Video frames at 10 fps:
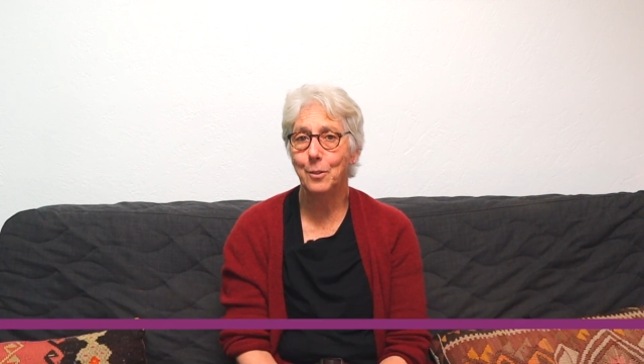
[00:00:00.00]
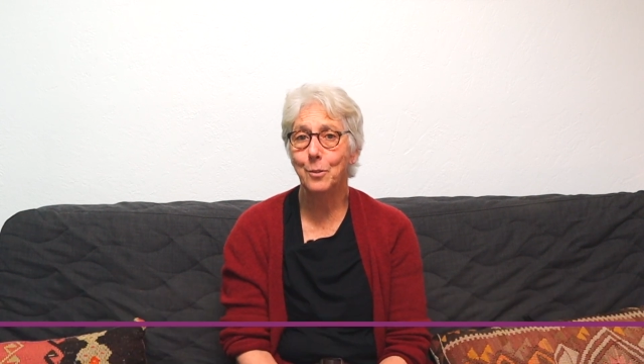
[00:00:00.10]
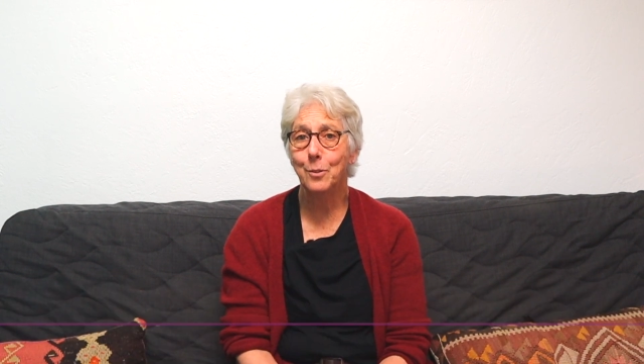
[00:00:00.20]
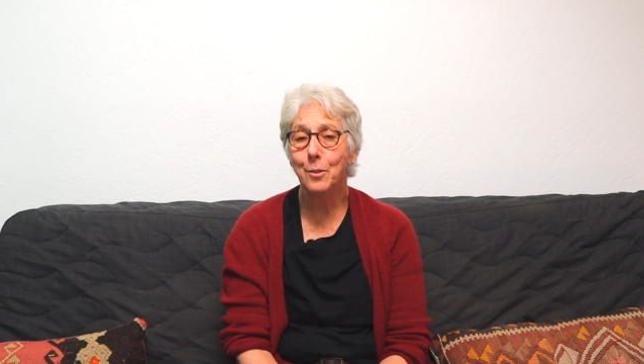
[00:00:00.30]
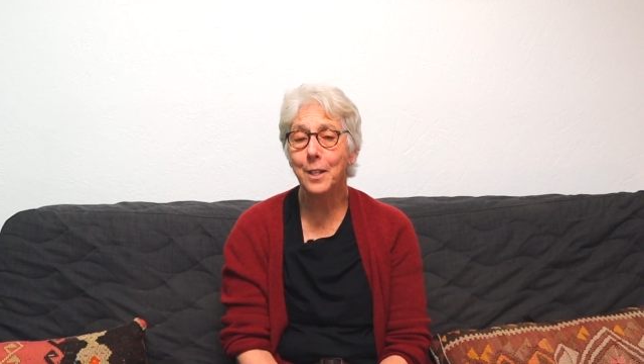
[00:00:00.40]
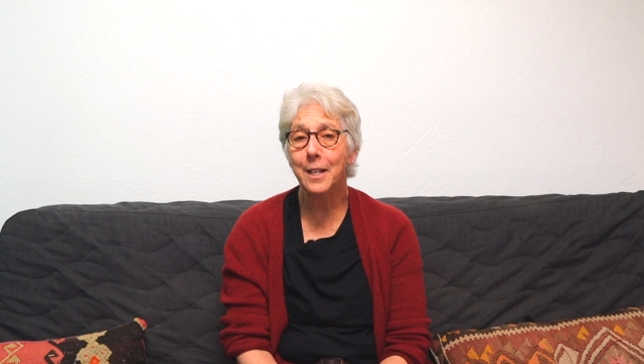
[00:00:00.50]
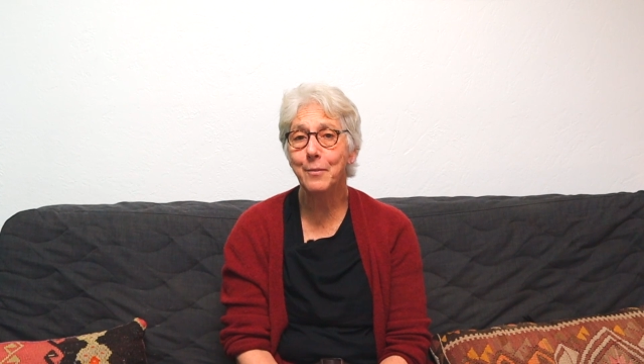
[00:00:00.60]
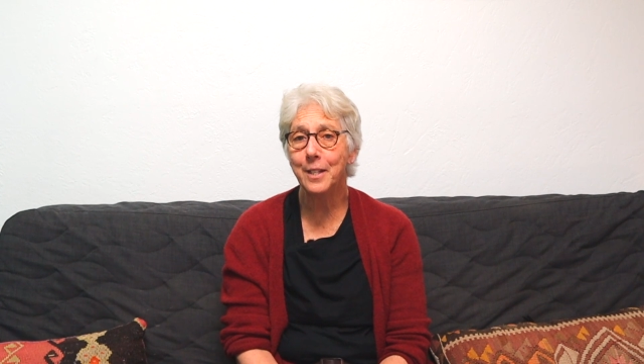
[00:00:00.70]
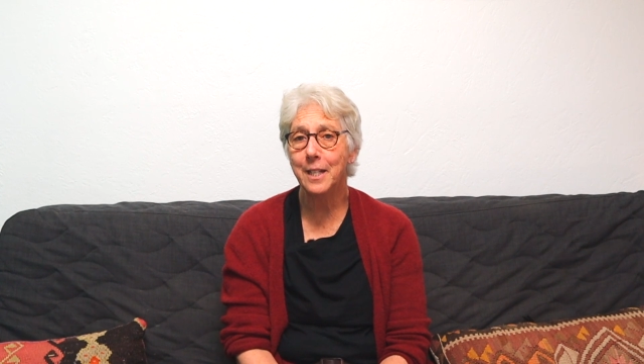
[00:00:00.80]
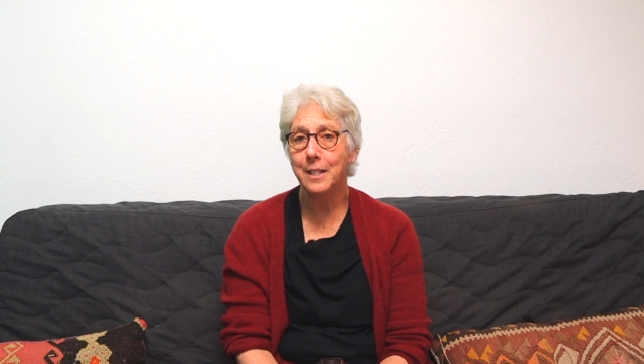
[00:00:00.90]
so that
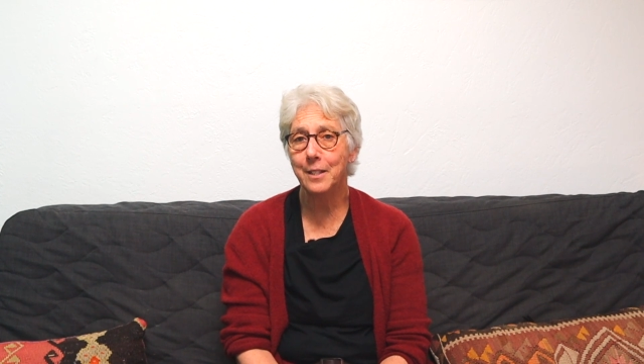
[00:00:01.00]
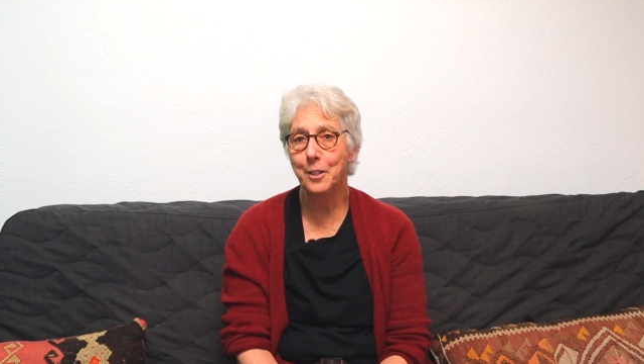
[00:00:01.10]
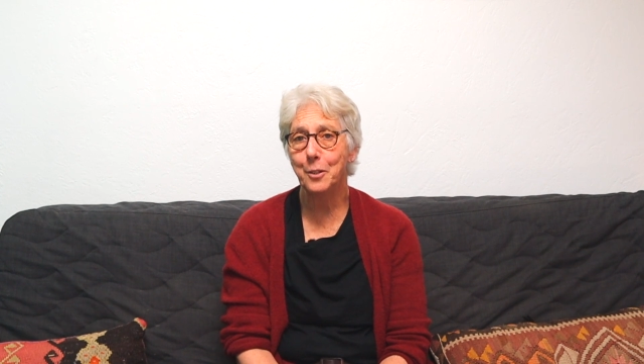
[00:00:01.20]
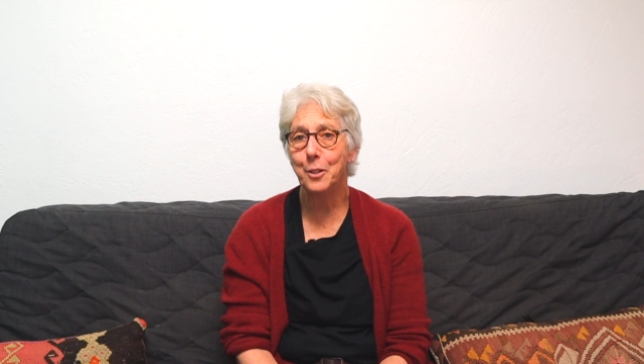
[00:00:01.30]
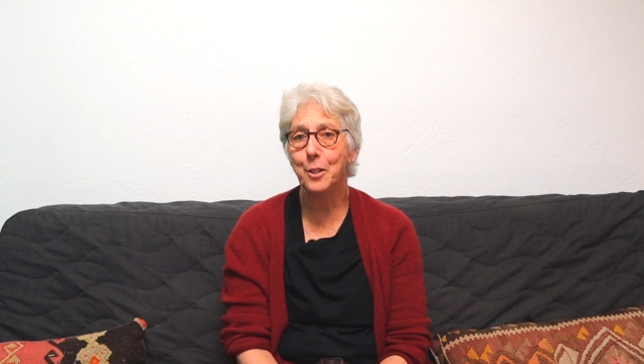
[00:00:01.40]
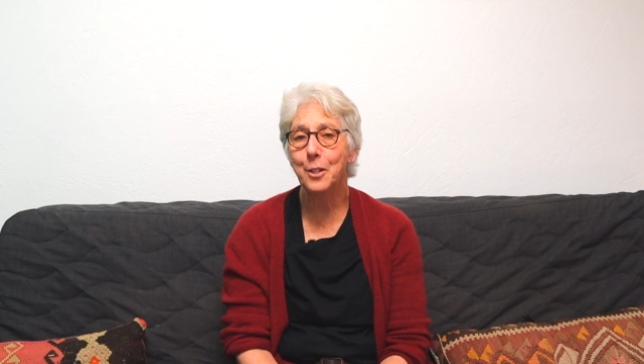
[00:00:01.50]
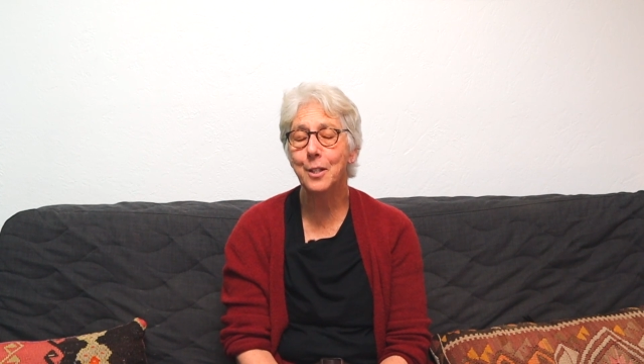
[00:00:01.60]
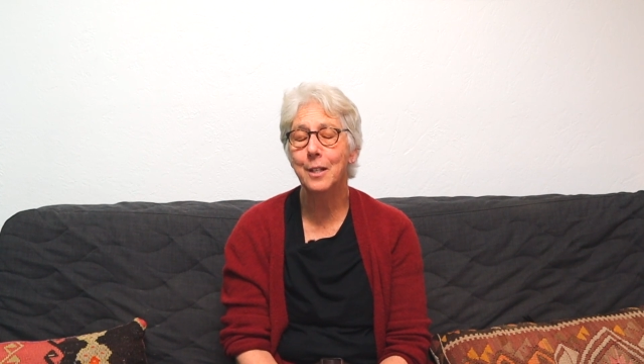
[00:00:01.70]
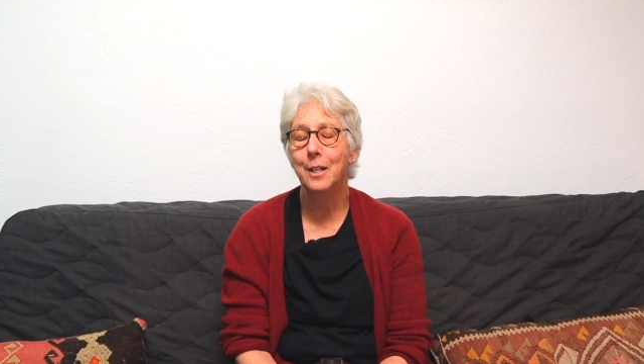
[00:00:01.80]
if they get sick or hurt,